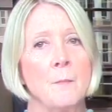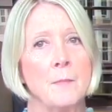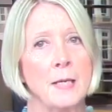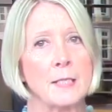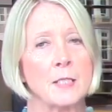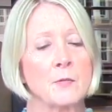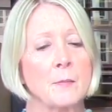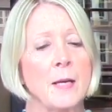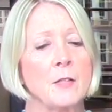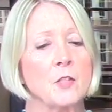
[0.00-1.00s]
Medicine
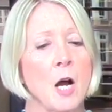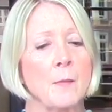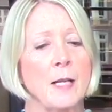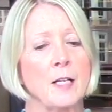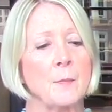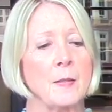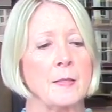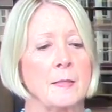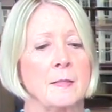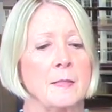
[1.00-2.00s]
remained dominated by
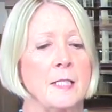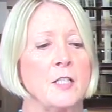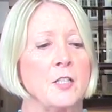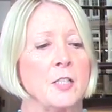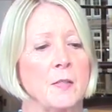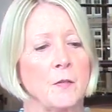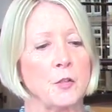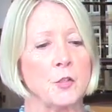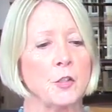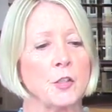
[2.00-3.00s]
the teachings of the
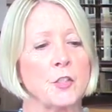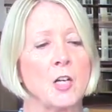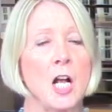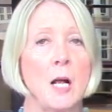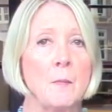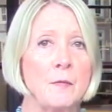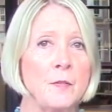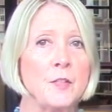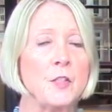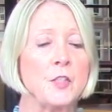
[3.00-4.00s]
church, but
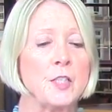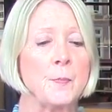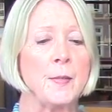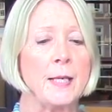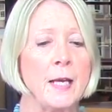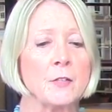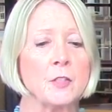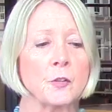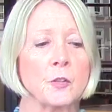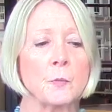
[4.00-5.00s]
physicians began
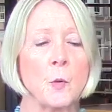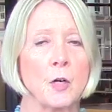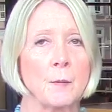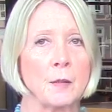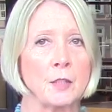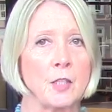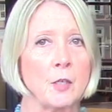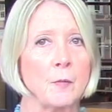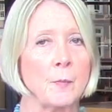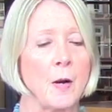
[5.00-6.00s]
to learn more about the
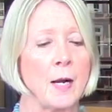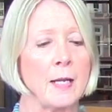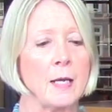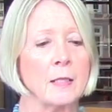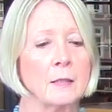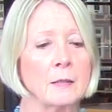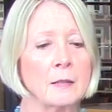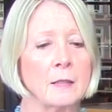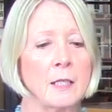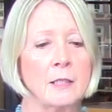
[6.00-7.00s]
human body.
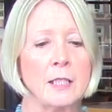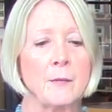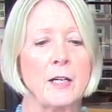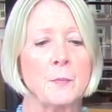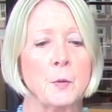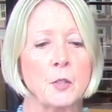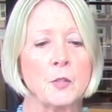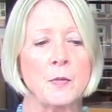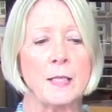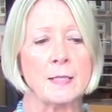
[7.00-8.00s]
They read books
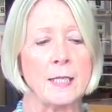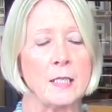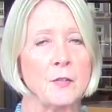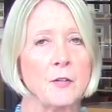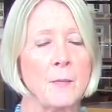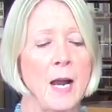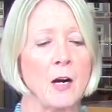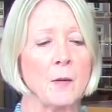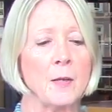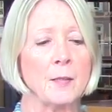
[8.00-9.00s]
translated from
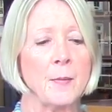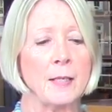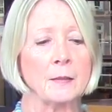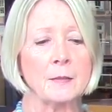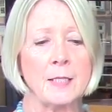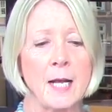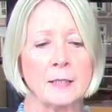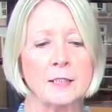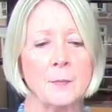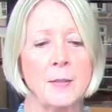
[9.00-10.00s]
Arabic medical texts and